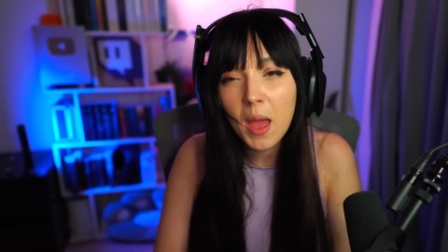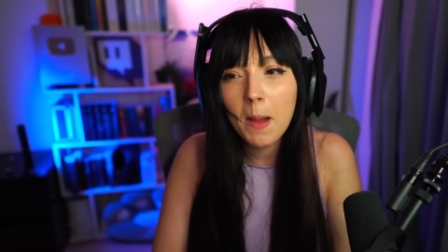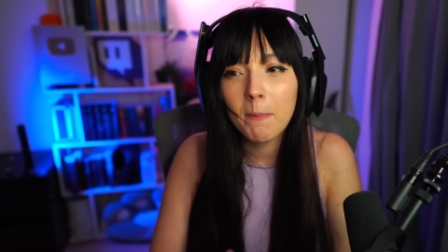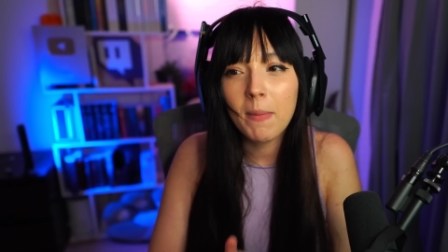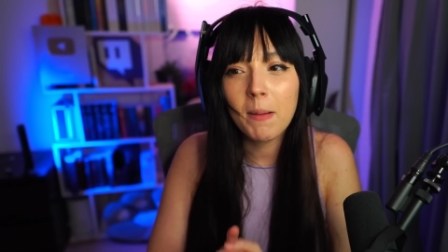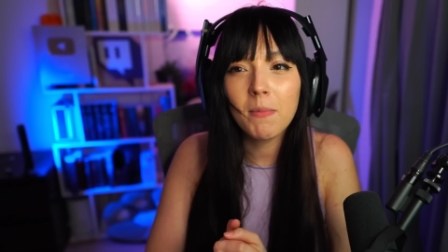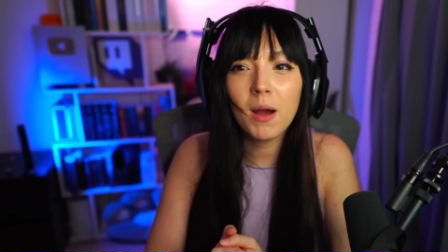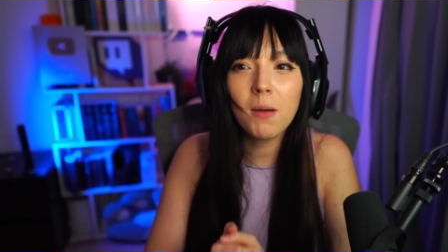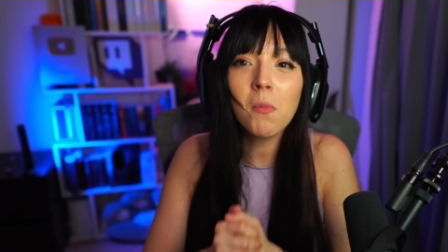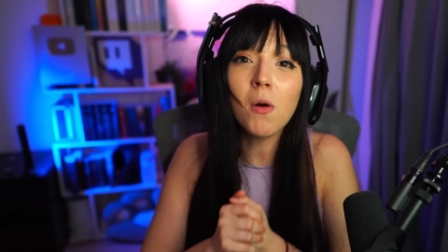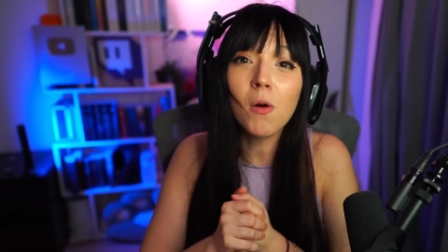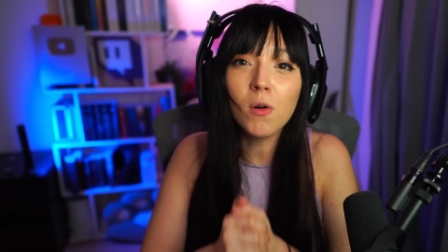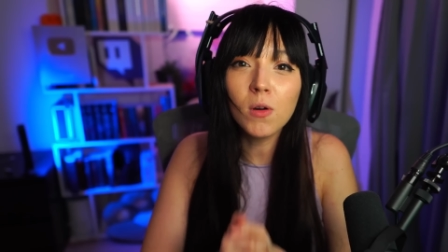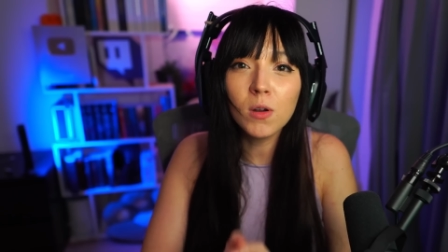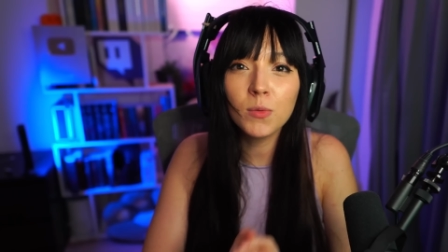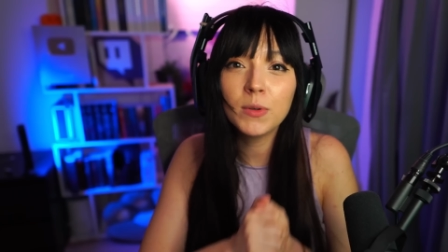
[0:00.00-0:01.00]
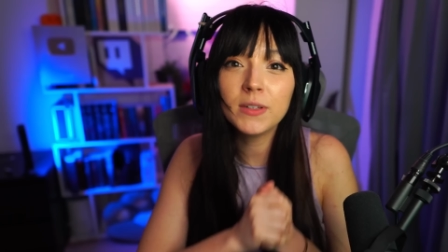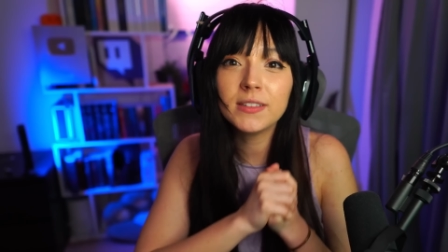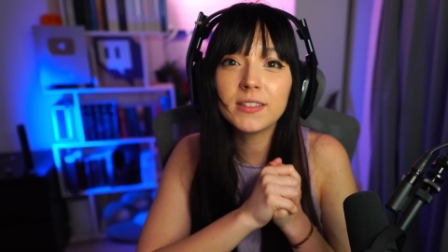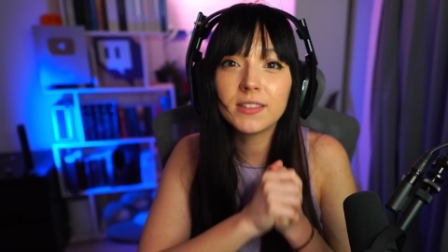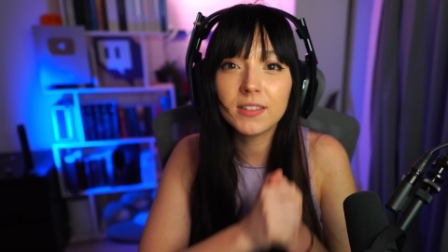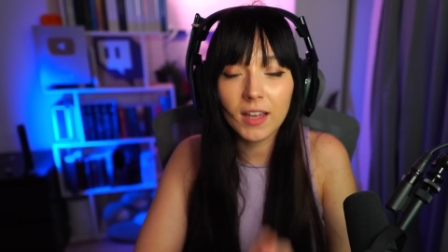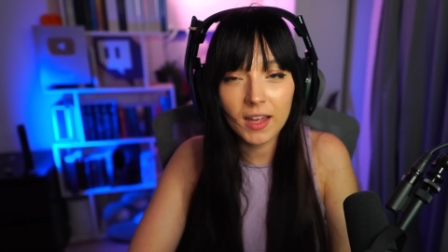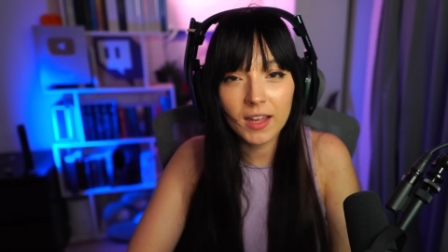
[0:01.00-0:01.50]
my mom always
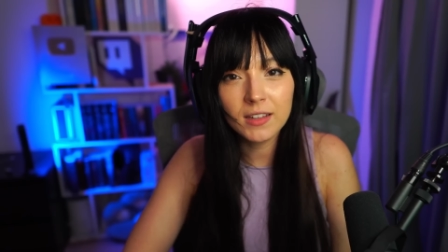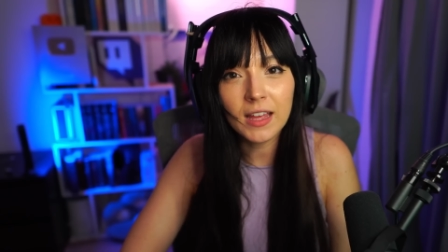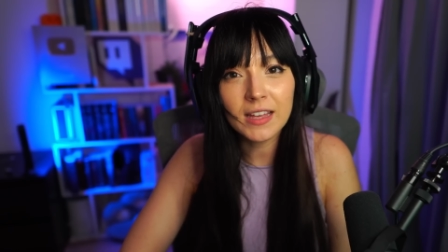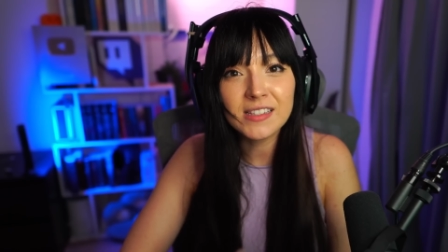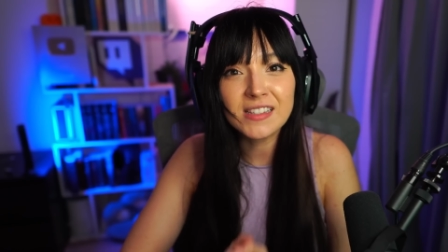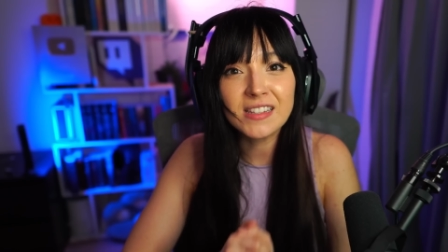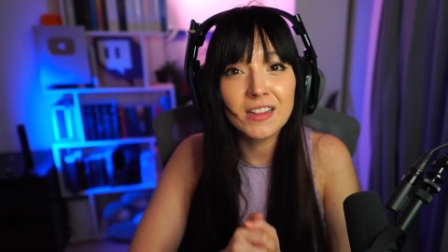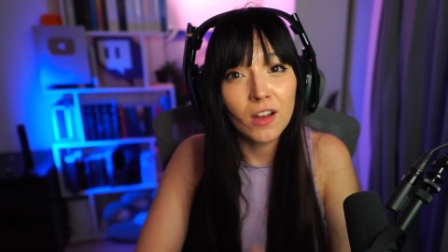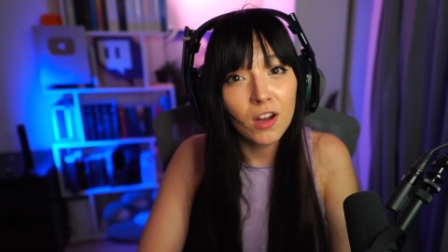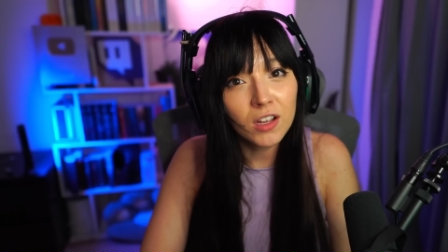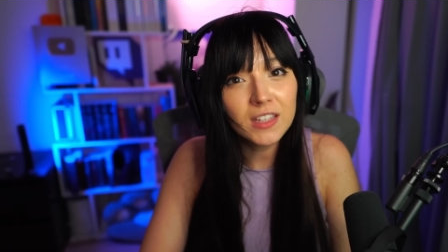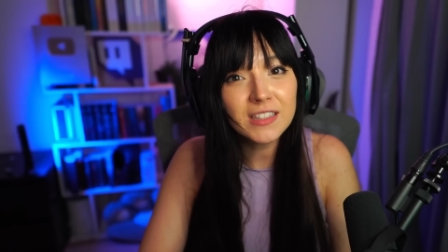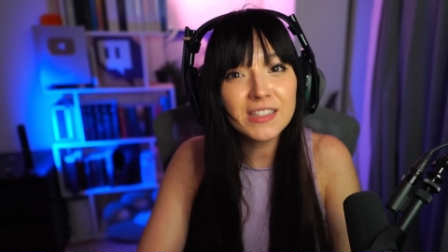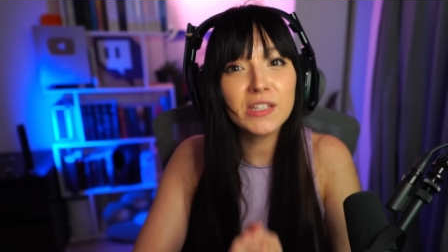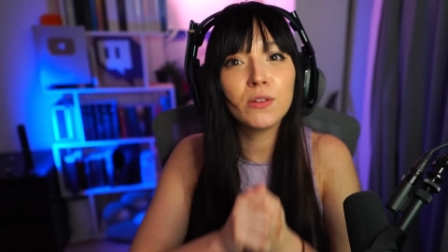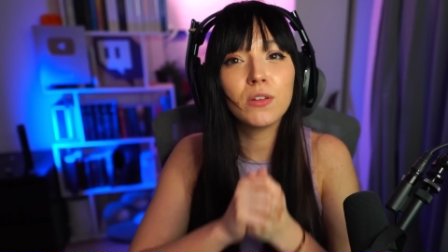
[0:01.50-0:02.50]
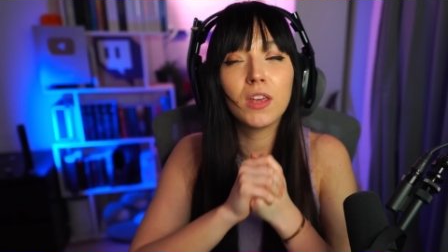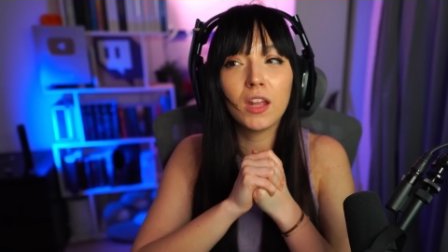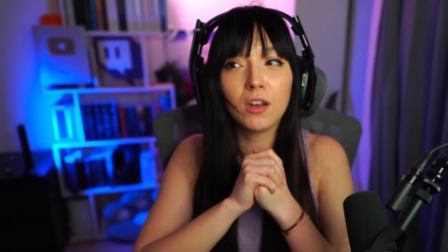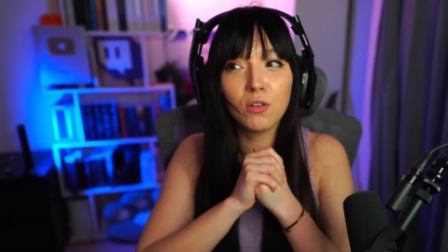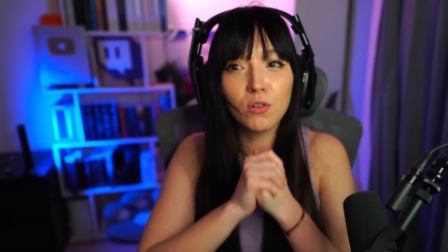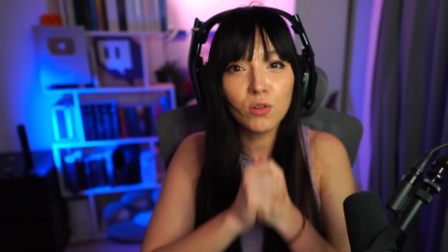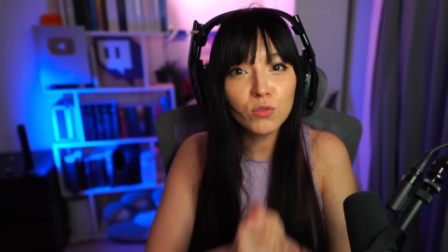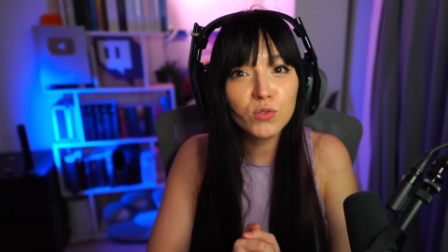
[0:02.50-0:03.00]
said as long as you can
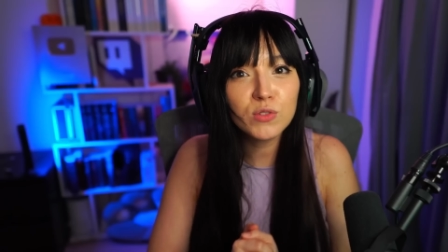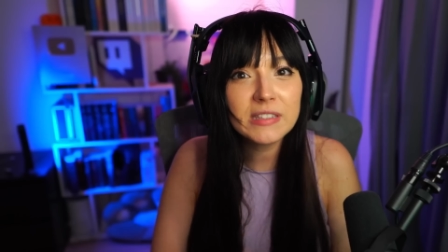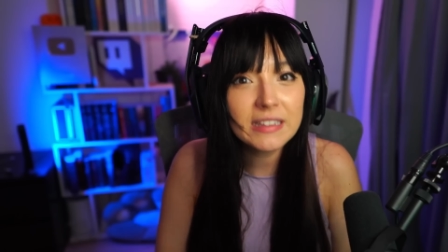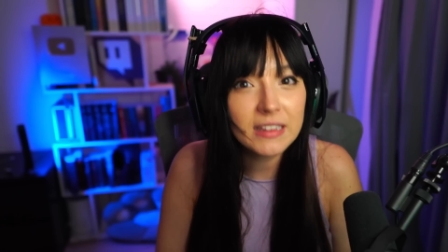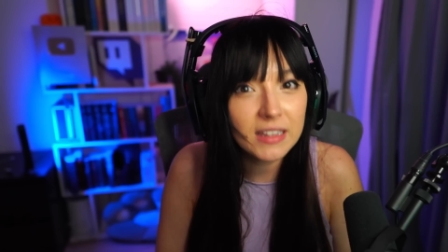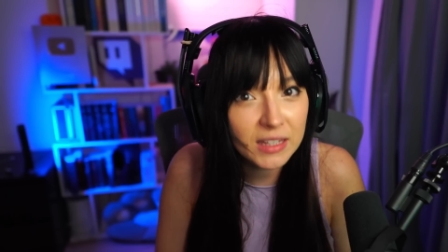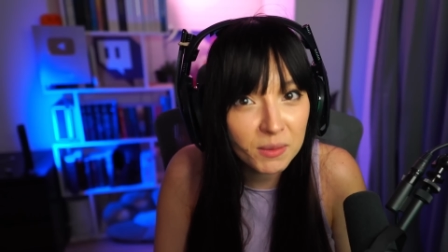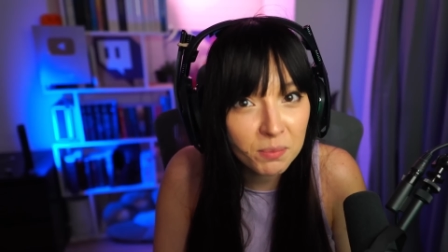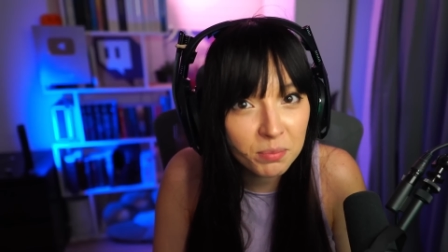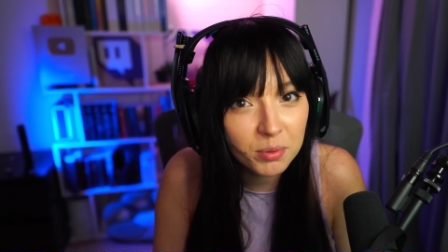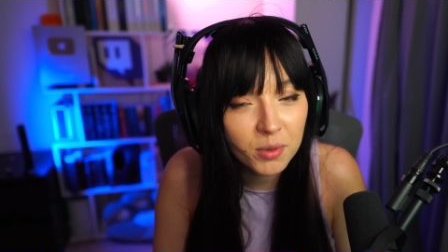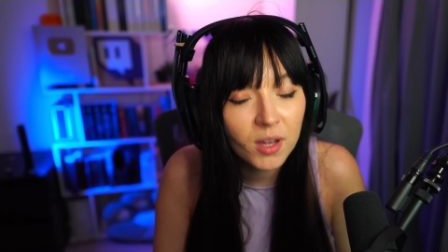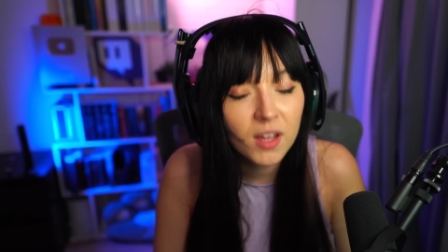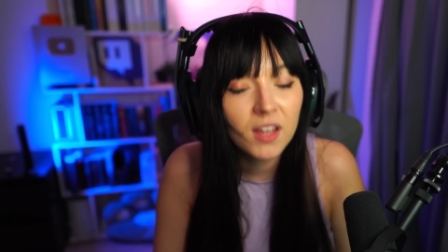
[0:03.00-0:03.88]
go to sleep